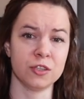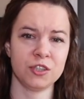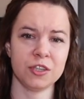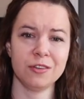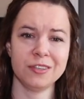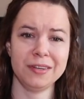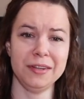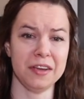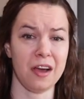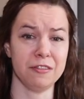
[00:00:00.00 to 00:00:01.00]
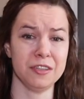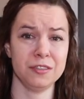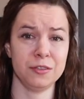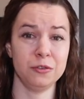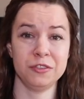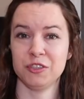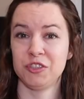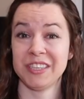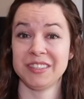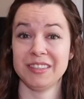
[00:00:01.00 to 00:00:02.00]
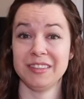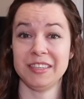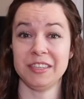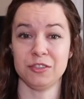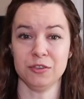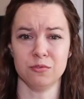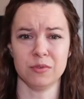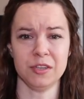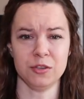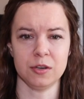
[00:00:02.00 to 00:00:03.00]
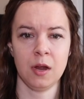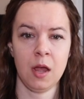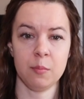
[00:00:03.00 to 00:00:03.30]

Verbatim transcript: Sheldon Yavitz, who suggested that he surrender,